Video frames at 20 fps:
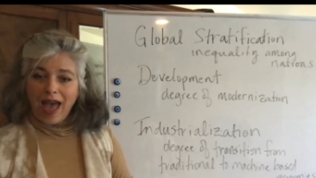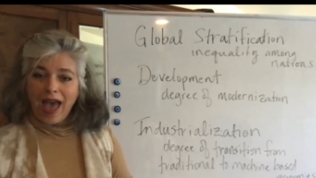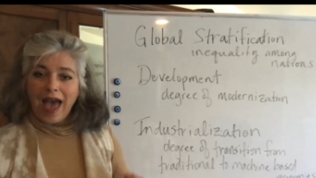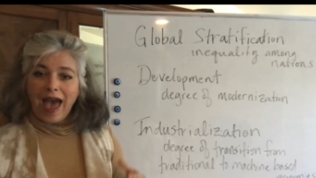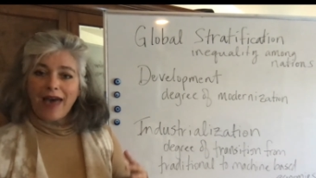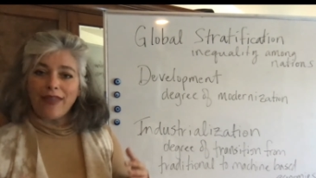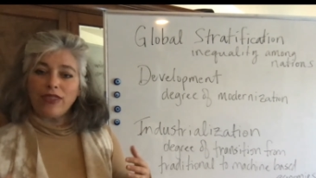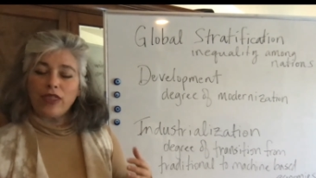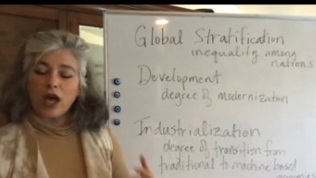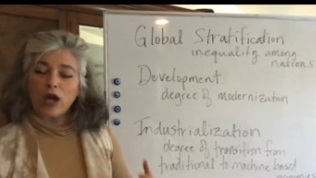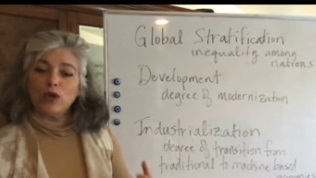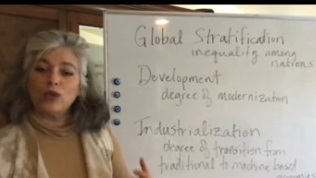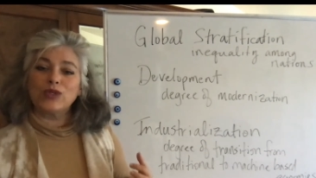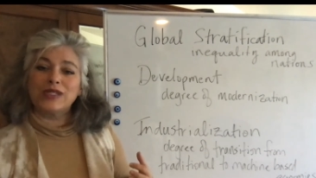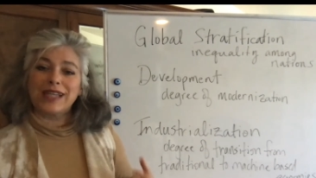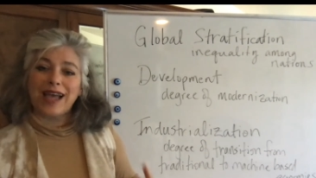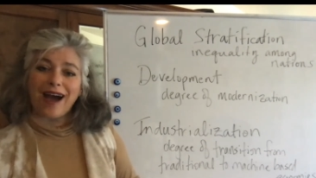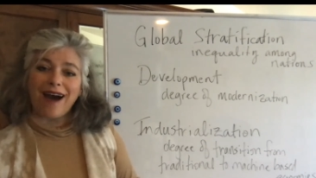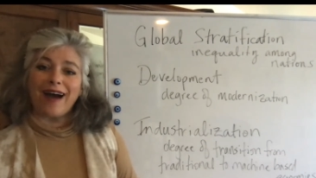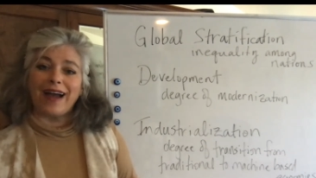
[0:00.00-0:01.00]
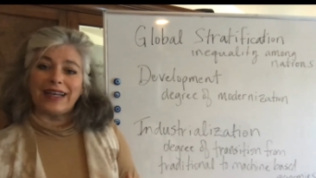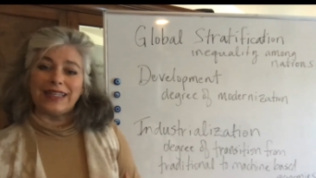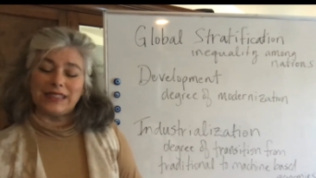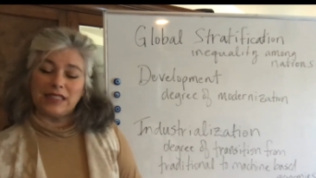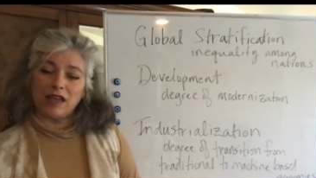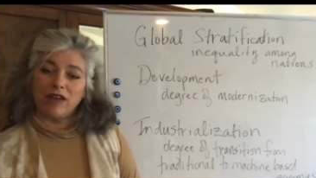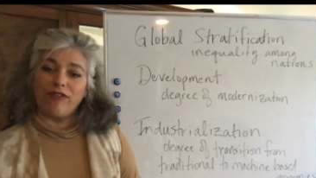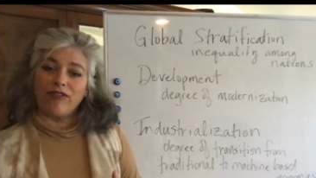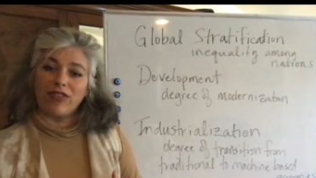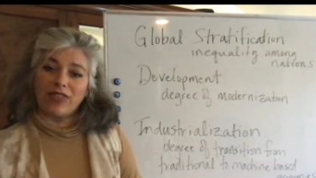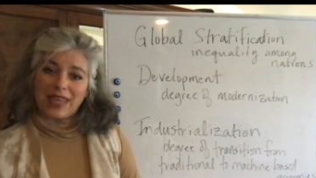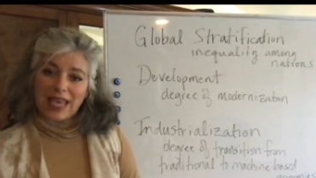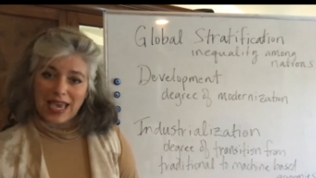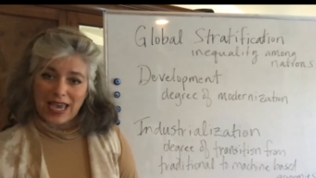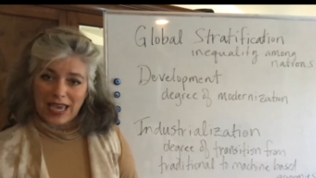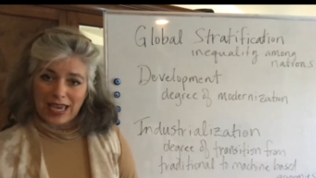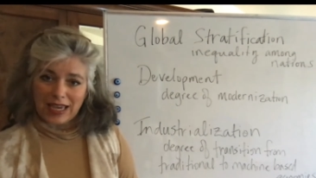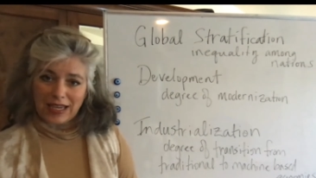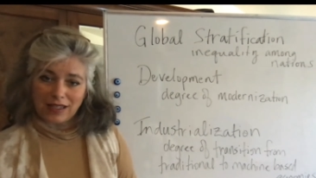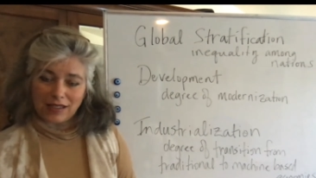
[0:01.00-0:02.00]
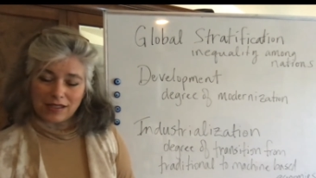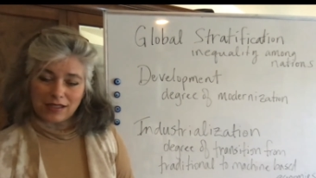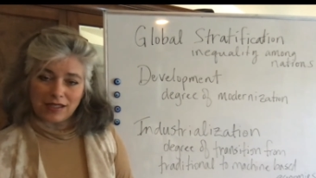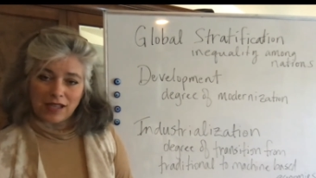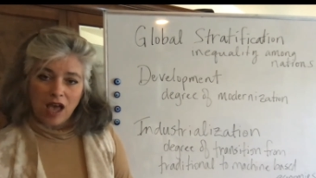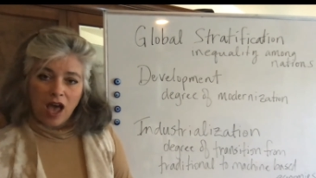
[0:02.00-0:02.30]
And those kinds of things